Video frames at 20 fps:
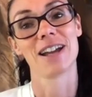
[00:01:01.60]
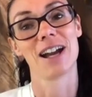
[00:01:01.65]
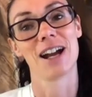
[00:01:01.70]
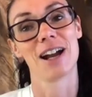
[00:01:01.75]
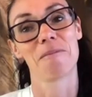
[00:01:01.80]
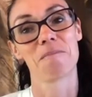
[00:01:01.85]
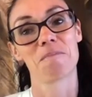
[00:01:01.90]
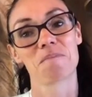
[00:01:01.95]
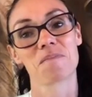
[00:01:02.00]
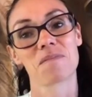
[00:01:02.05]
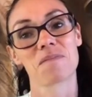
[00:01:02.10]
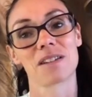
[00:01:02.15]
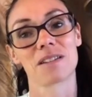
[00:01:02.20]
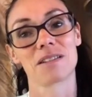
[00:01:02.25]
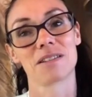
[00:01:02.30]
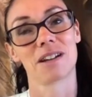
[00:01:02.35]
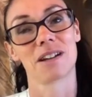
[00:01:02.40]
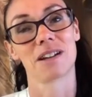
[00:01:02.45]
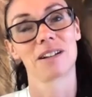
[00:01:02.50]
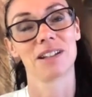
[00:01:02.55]
um,
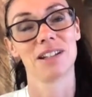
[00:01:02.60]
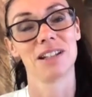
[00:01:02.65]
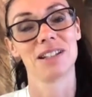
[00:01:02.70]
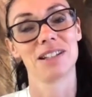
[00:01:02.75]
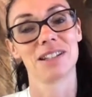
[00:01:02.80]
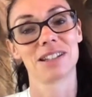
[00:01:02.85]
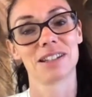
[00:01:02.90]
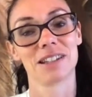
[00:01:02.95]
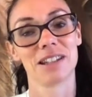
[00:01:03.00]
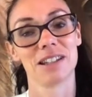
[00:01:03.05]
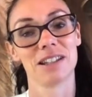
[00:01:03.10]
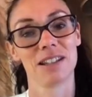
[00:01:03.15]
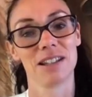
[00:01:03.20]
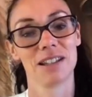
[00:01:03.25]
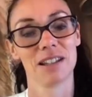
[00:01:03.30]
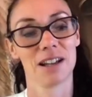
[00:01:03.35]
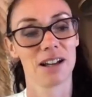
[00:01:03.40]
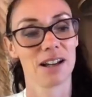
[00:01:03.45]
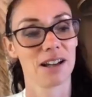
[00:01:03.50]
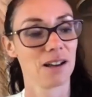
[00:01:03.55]
Duncan is
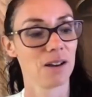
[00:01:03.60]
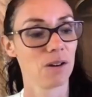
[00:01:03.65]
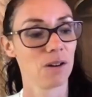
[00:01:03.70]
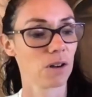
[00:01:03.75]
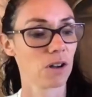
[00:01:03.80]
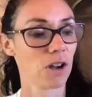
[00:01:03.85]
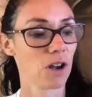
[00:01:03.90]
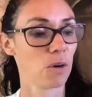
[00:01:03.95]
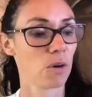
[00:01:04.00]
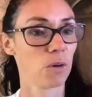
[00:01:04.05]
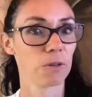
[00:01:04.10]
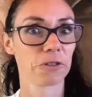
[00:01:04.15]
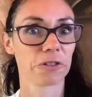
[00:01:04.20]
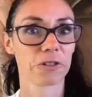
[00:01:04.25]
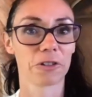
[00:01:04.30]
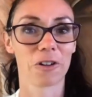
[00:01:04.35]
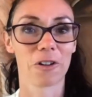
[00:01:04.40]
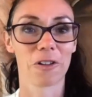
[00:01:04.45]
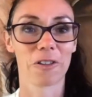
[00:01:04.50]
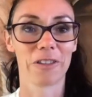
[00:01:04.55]
the uh,
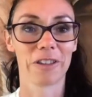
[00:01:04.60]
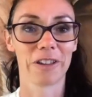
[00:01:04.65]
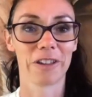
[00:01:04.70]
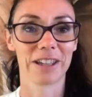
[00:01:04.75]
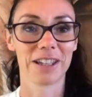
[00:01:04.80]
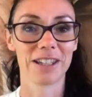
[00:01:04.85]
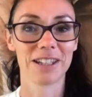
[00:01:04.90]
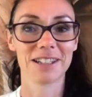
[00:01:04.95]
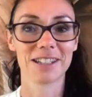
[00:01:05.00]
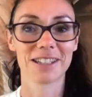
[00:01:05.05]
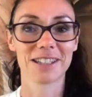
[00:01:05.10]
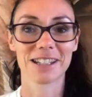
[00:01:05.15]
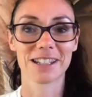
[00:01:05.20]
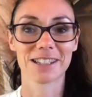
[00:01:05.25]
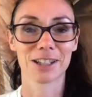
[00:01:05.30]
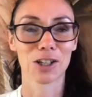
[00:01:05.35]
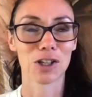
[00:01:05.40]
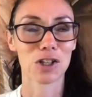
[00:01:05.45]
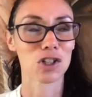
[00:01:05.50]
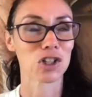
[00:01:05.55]
co-author on the kidney disease
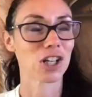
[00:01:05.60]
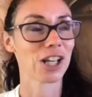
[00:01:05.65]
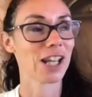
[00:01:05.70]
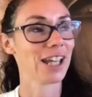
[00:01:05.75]
solution.